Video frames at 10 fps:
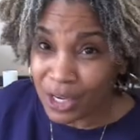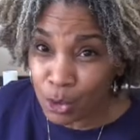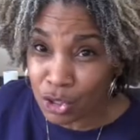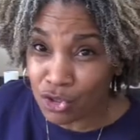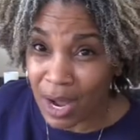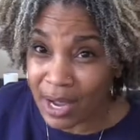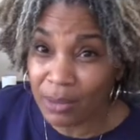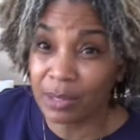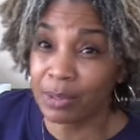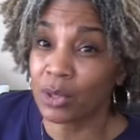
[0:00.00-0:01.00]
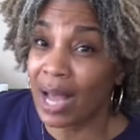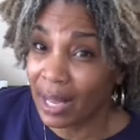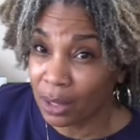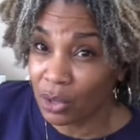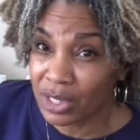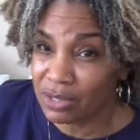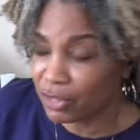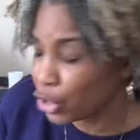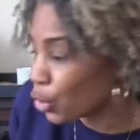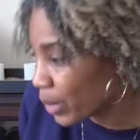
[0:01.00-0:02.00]
do a try on depending on how long this
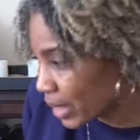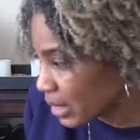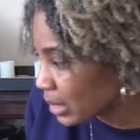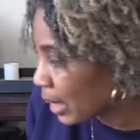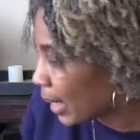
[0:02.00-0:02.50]
video is,